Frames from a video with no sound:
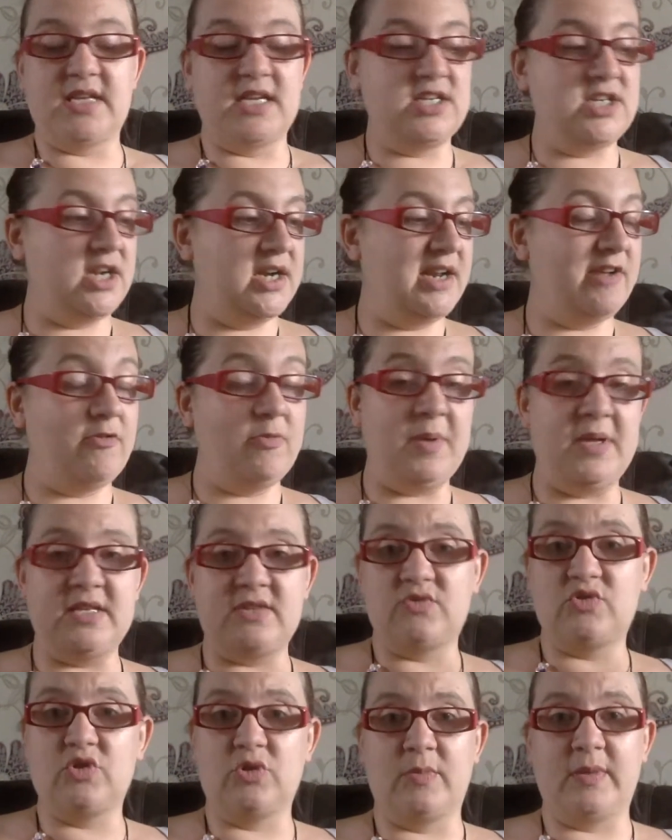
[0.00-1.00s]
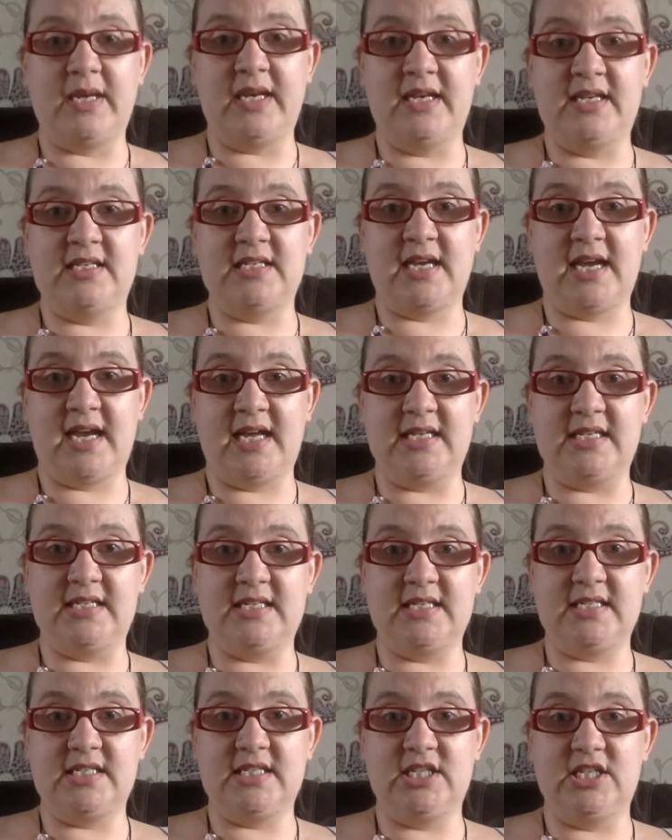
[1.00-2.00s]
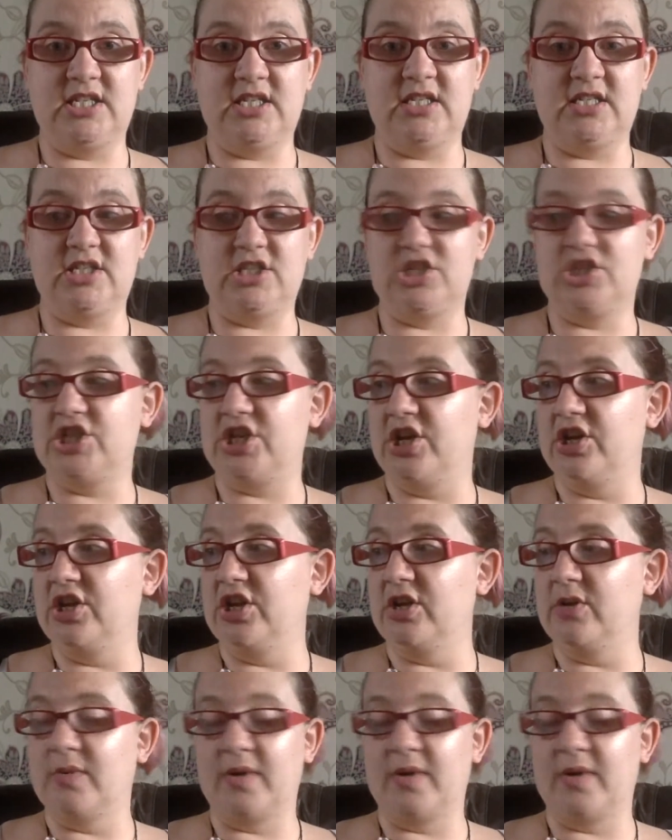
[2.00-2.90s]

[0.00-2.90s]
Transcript: I don't have a piece of tourmaline to hand to show you.